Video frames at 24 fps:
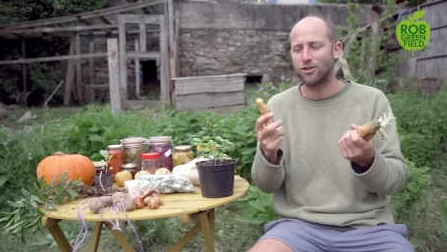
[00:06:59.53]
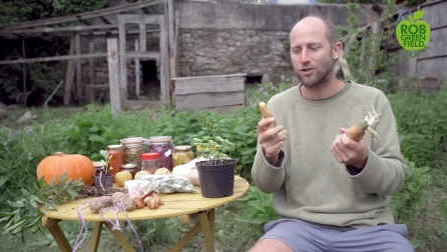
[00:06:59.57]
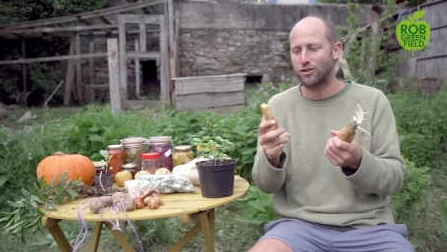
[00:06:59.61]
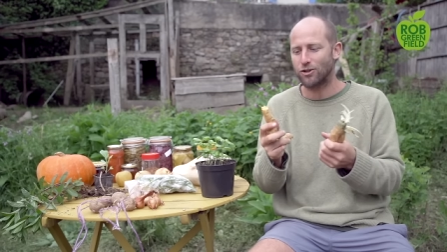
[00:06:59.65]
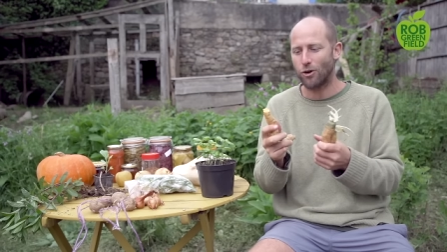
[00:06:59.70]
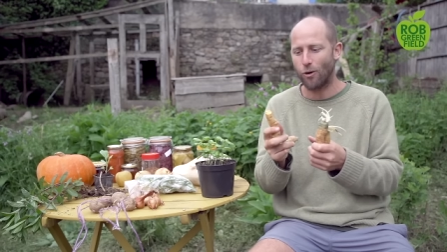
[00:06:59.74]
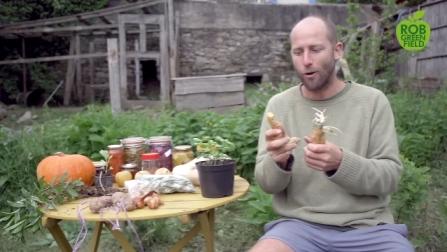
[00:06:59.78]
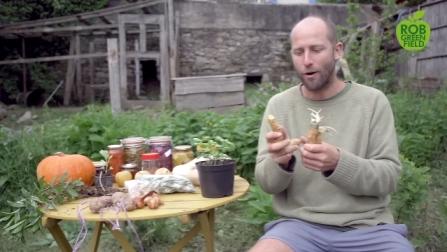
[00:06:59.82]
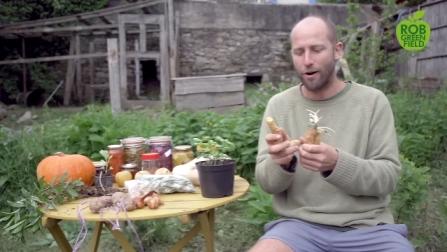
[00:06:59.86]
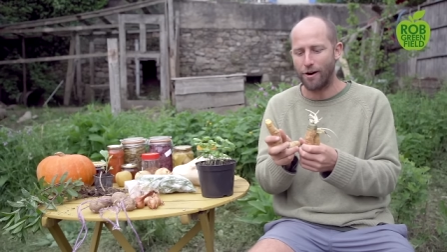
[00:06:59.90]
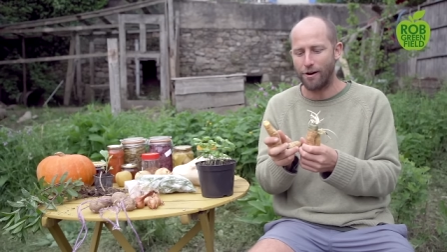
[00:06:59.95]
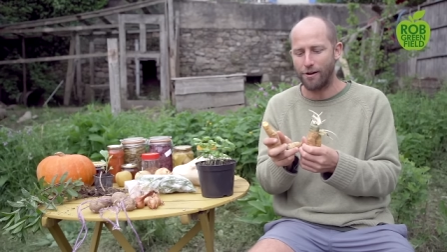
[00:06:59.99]

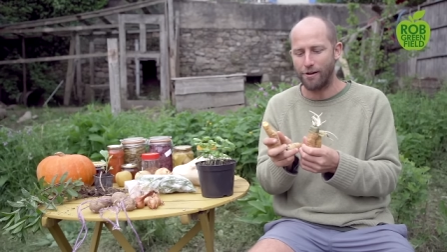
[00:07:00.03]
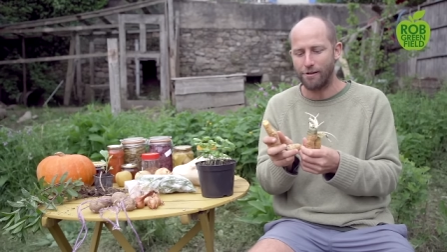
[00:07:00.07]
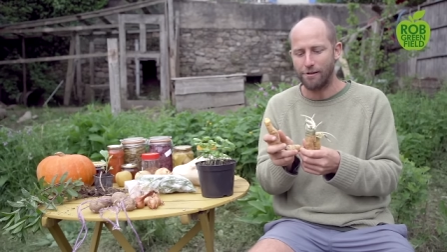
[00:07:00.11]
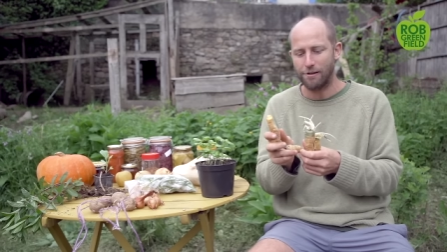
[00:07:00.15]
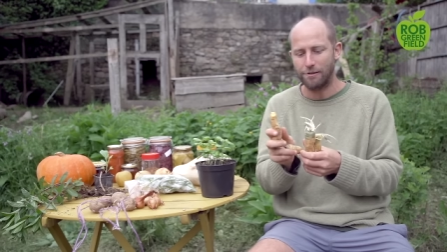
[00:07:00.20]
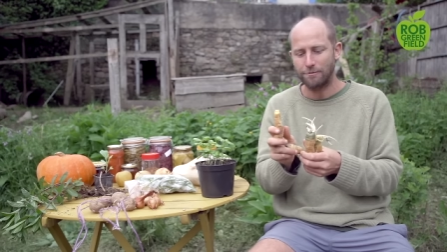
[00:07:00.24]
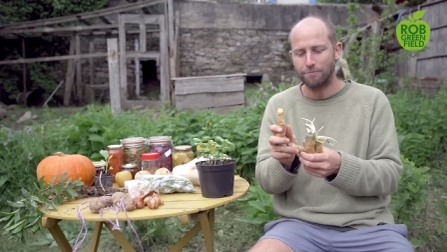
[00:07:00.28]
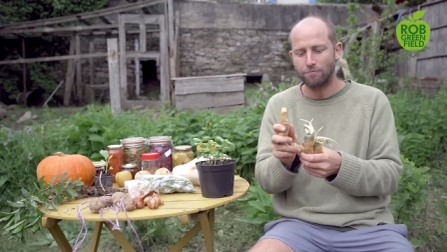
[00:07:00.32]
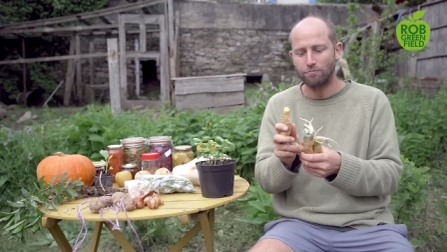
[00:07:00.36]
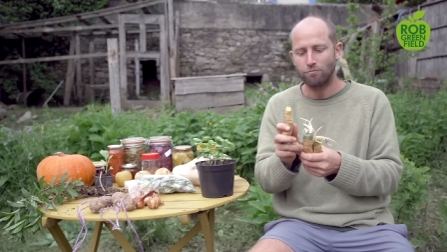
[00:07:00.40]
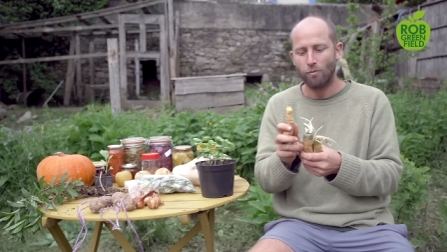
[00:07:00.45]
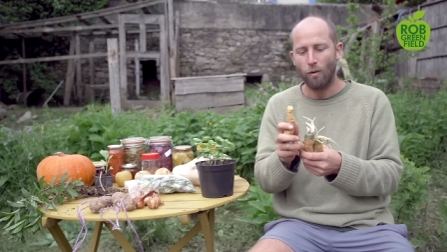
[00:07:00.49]
stored.
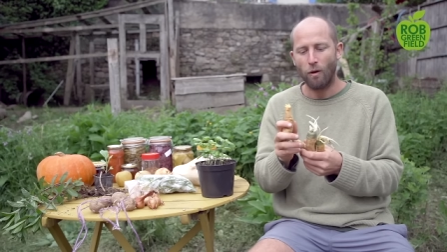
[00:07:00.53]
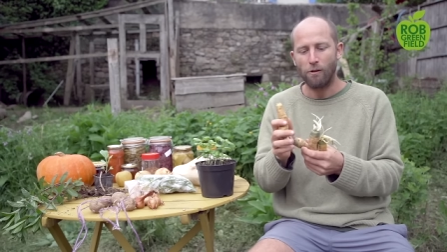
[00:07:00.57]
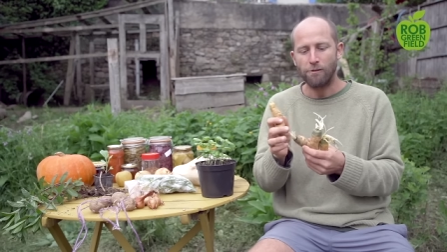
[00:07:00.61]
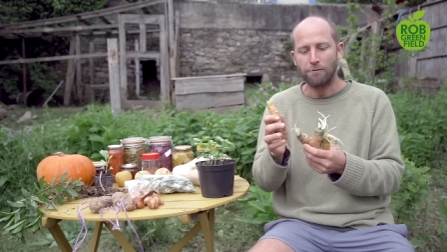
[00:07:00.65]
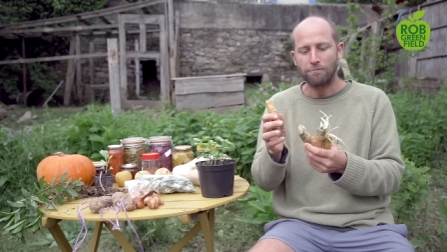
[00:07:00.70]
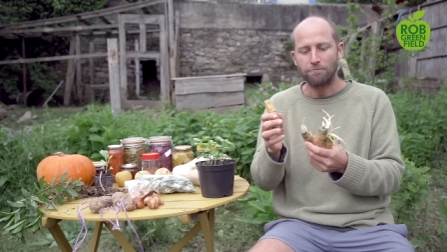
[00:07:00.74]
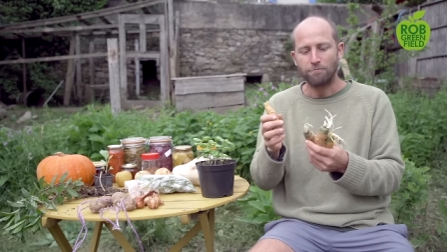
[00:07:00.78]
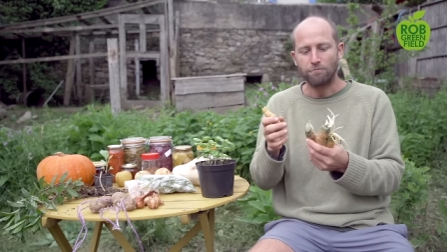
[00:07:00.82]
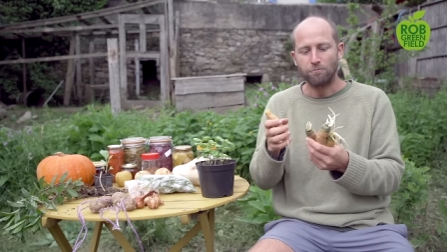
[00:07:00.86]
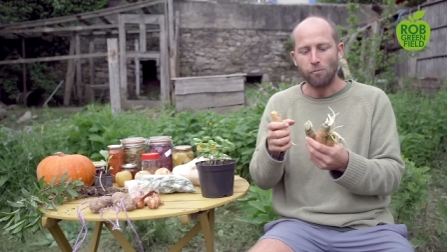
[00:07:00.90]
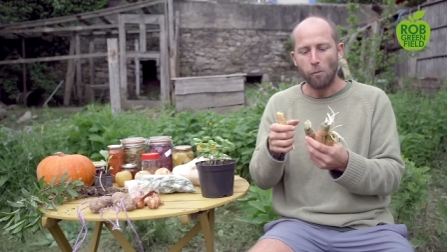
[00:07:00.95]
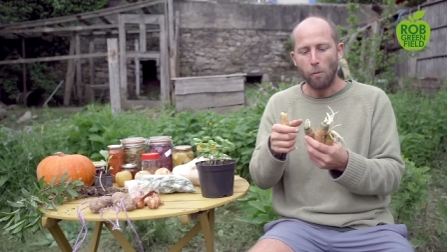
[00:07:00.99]

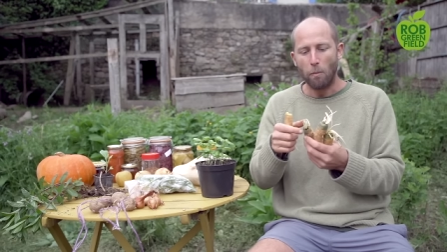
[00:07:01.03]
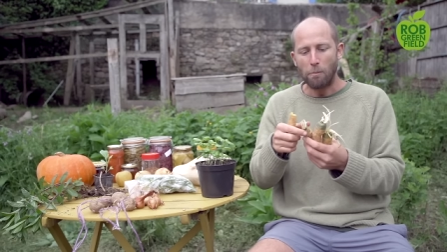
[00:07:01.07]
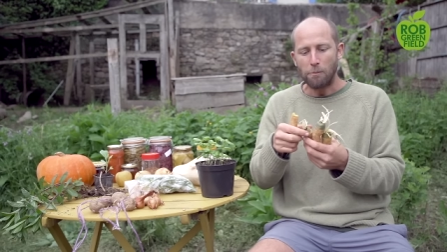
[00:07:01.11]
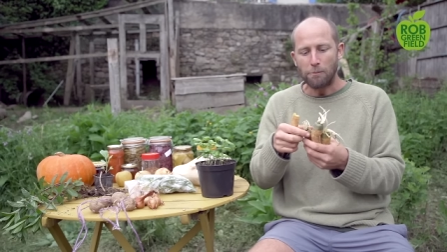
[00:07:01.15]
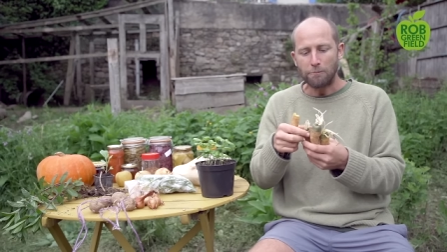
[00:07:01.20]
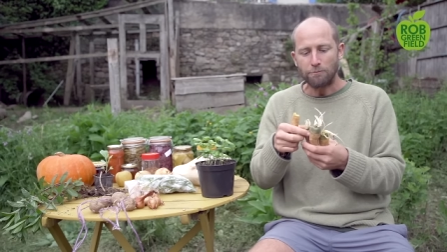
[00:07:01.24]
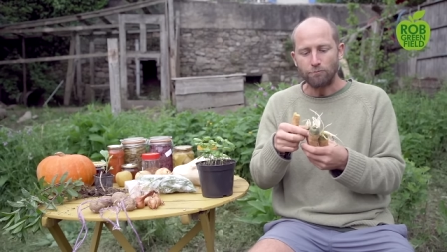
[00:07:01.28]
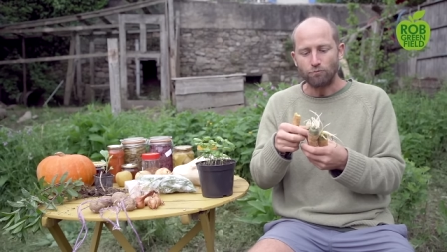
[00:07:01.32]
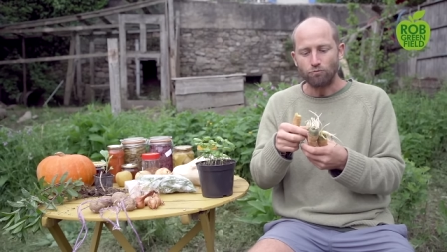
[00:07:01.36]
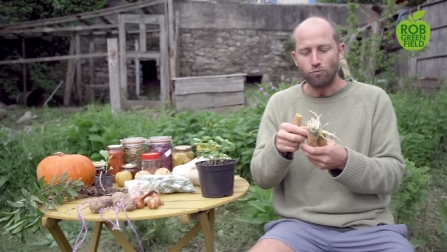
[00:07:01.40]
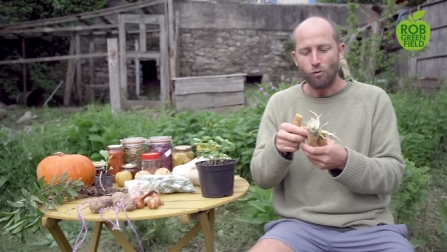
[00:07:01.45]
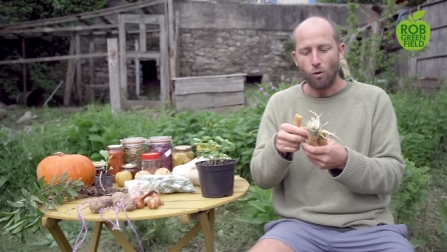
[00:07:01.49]

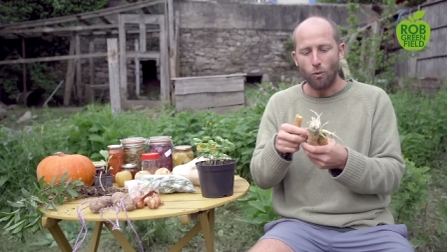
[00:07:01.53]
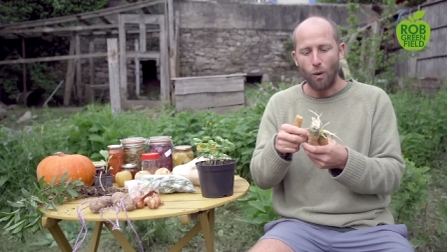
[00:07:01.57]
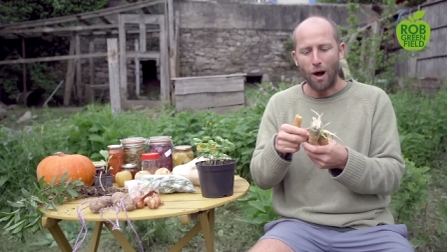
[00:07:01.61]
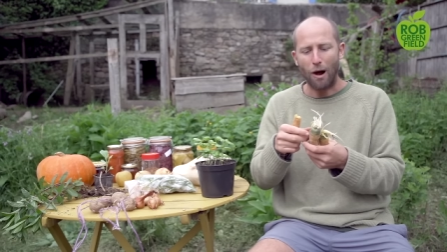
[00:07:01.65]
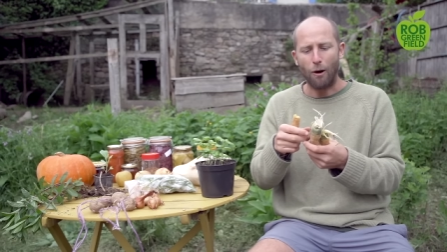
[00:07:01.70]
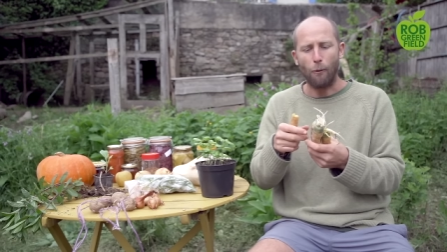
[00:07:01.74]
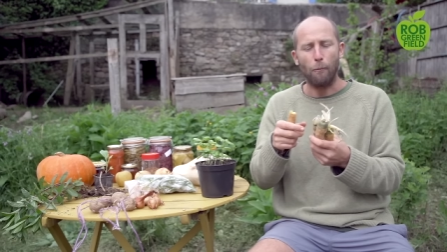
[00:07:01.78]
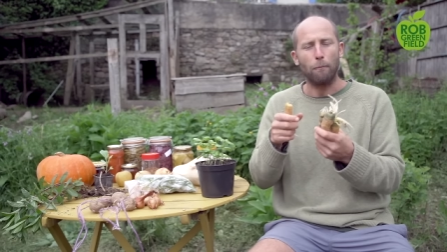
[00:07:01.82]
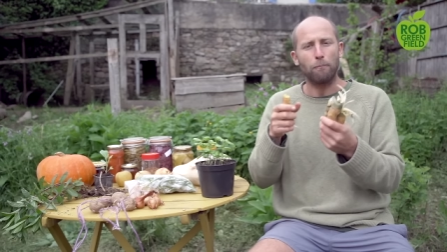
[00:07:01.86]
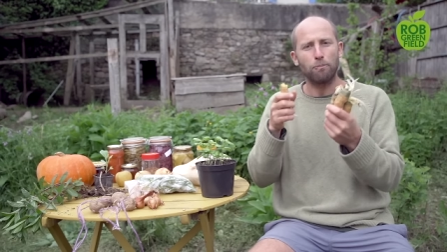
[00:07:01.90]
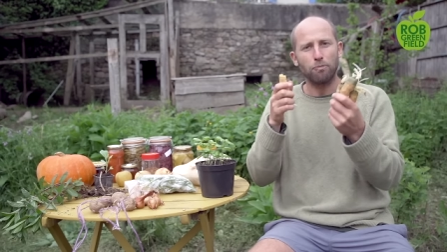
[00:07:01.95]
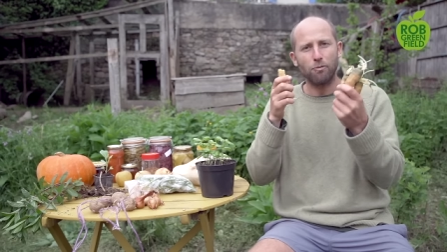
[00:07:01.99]
Wow.